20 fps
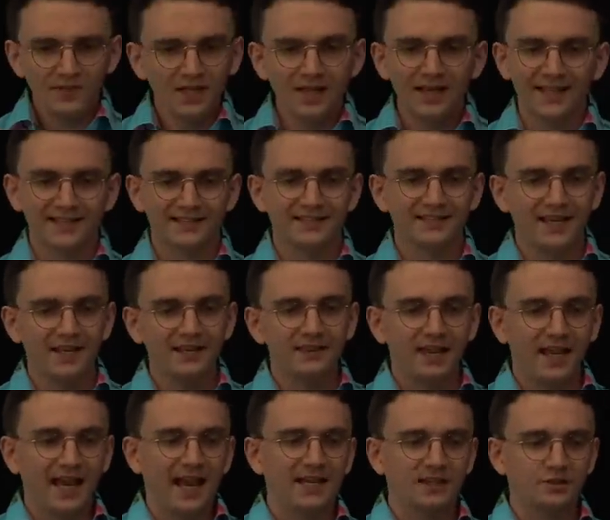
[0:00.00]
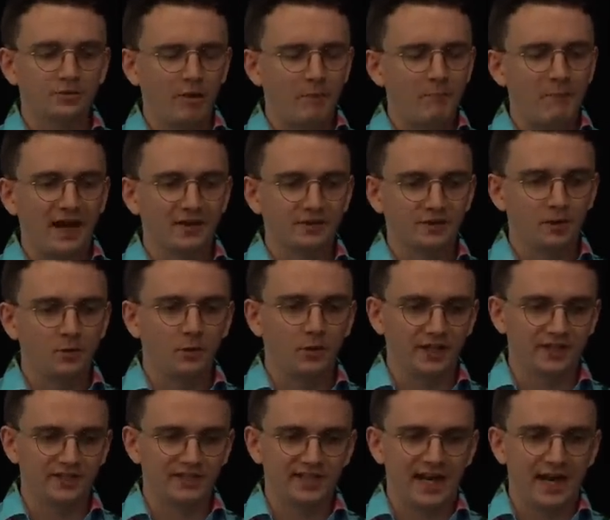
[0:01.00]
As said, they had to imagine what
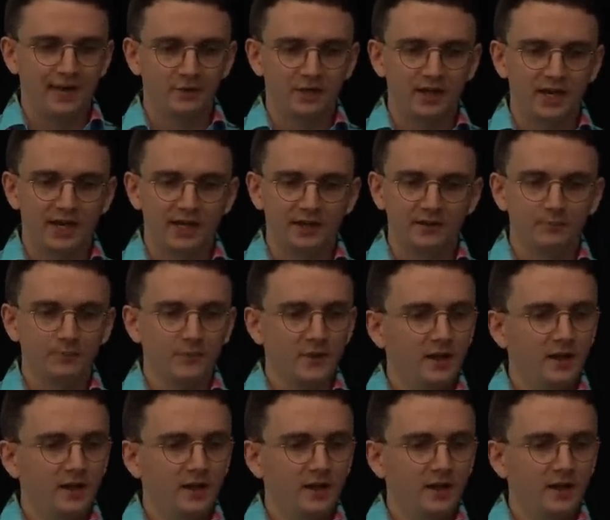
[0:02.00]
it sounded like,